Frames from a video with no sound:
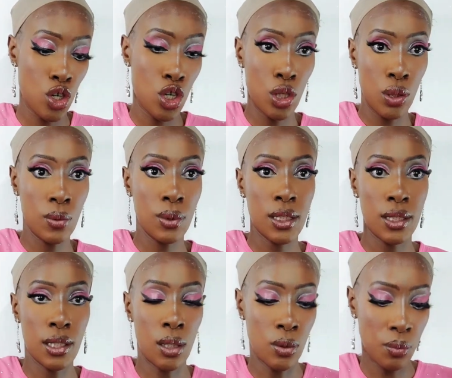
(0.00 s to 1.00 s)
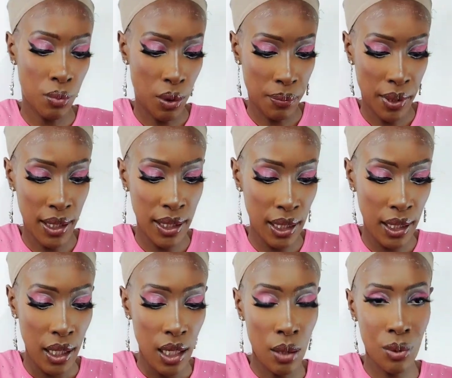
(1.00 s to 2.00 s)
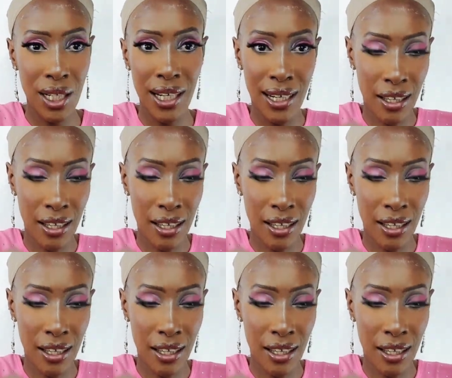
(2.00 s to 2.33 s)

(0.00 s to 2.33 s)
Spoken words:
glue it down properly. And what I